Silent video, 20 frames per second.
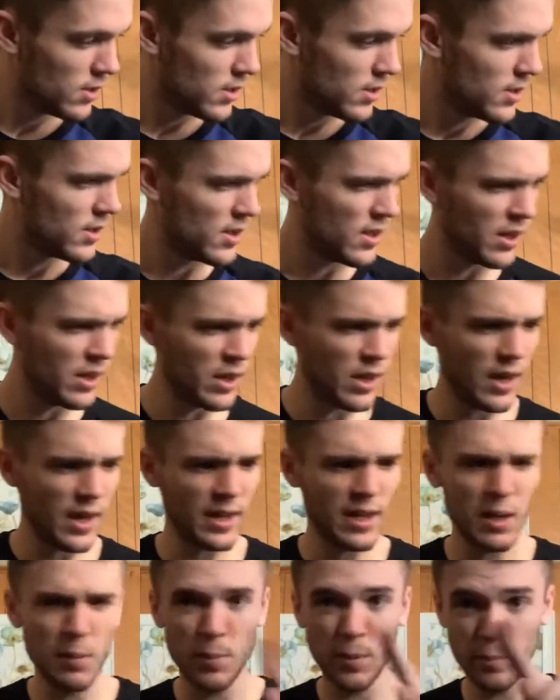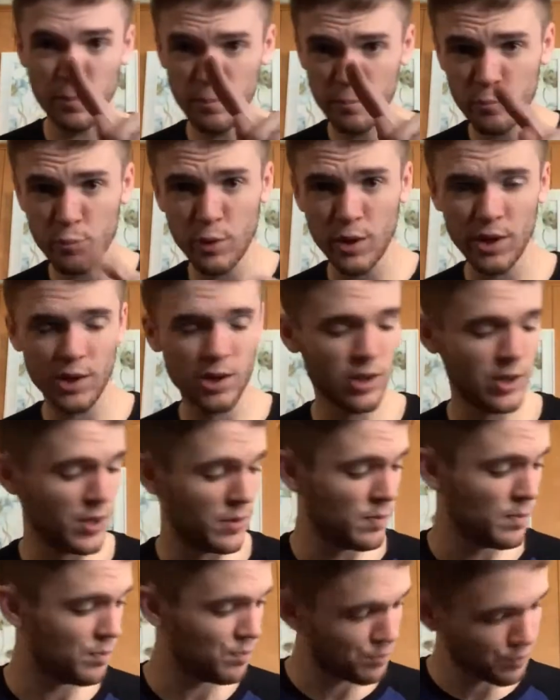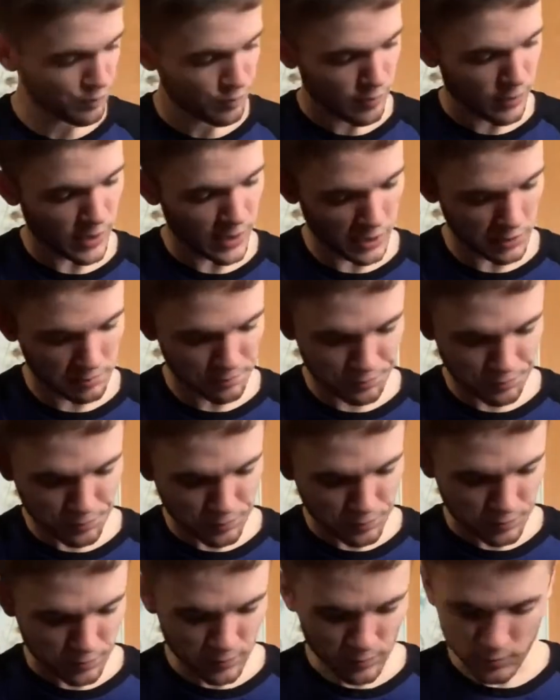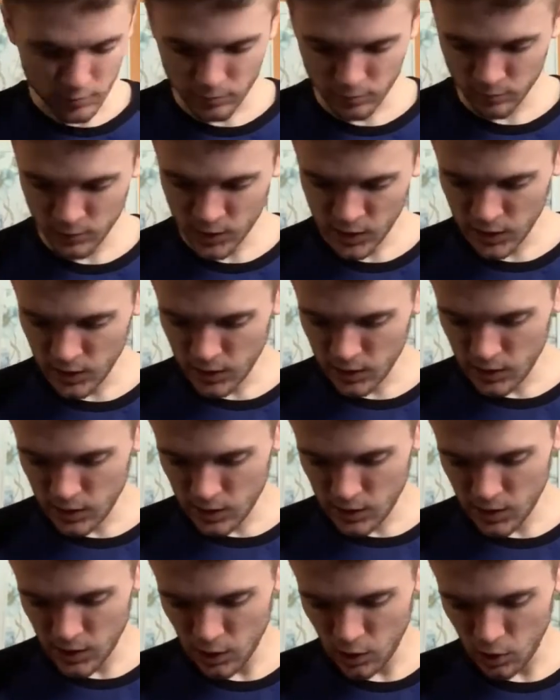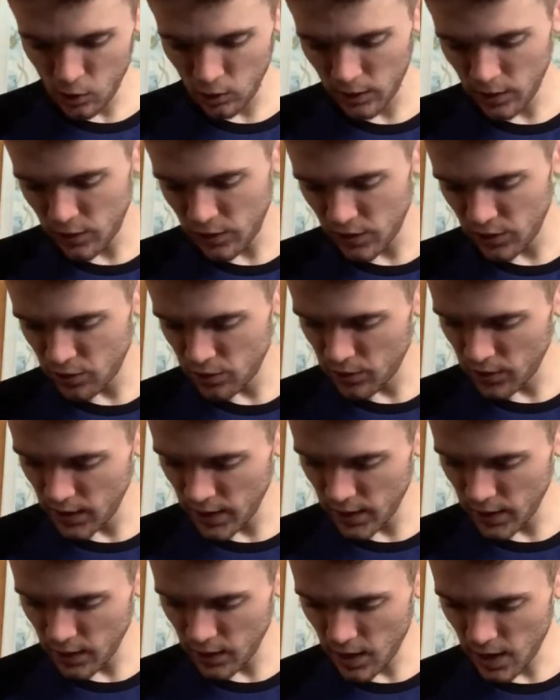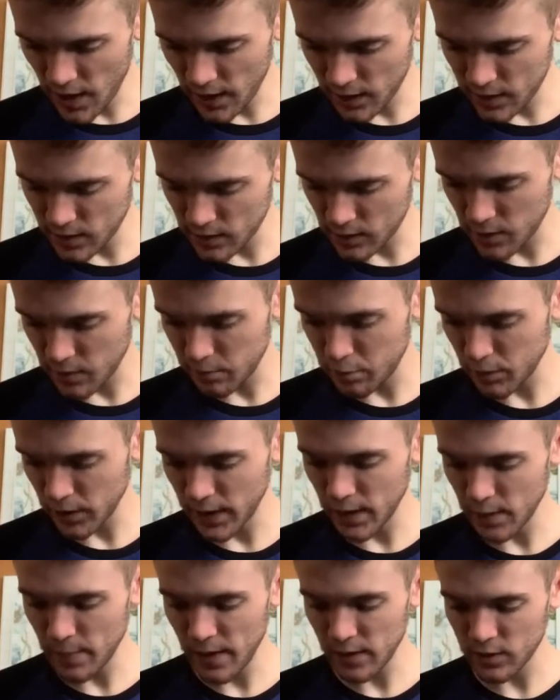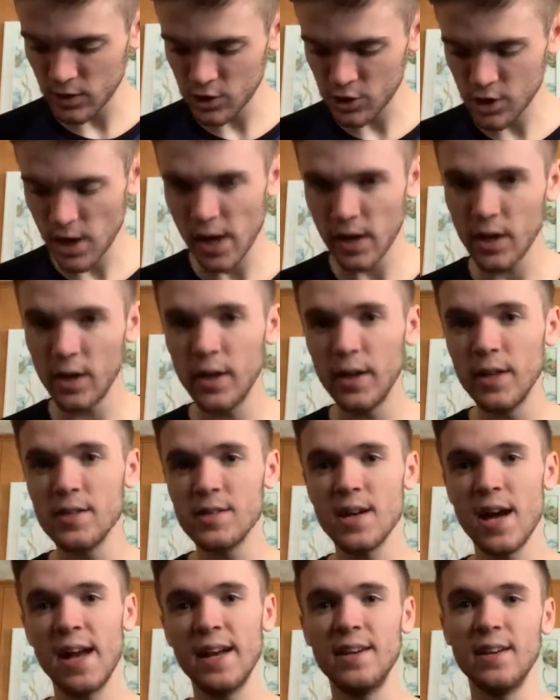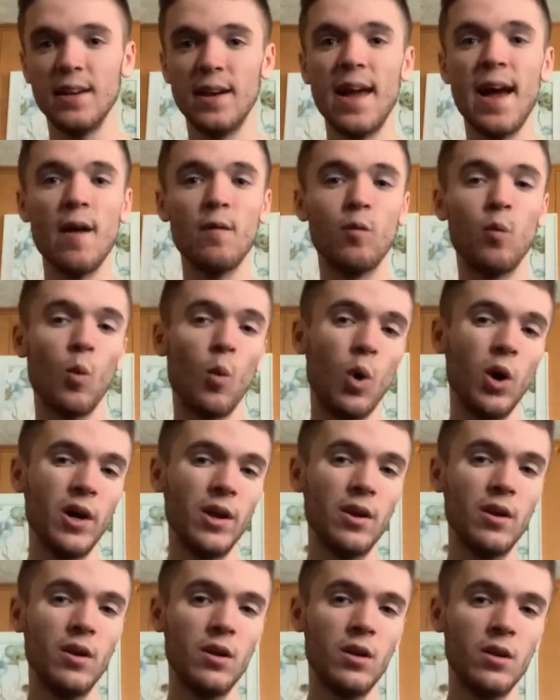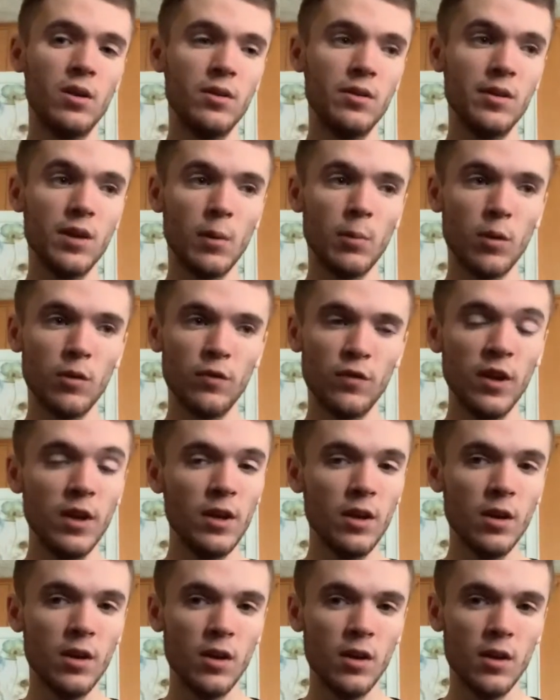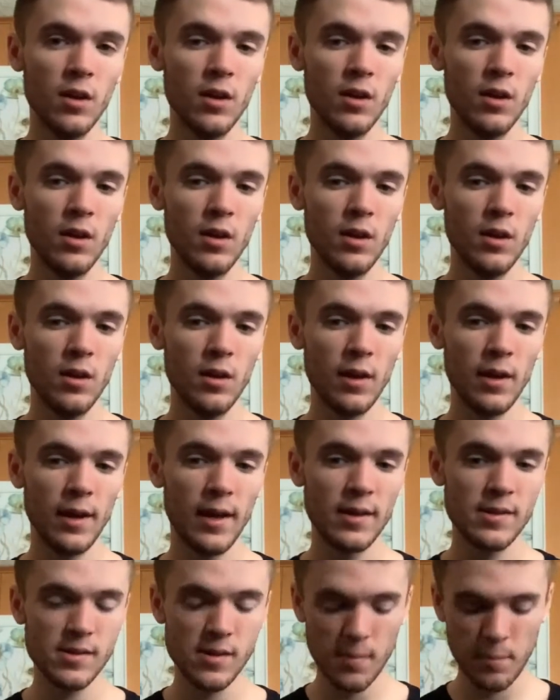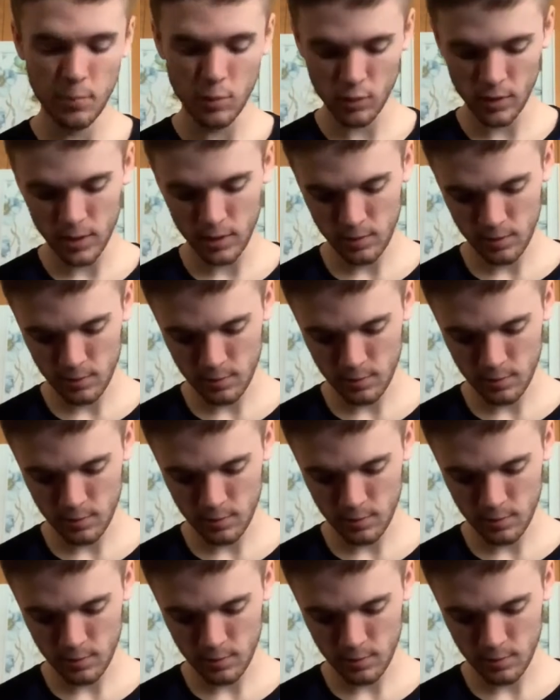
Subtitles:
and I keep it pretty clean. But the only thing I can complain about the shotgun is I did have one double feed at some point,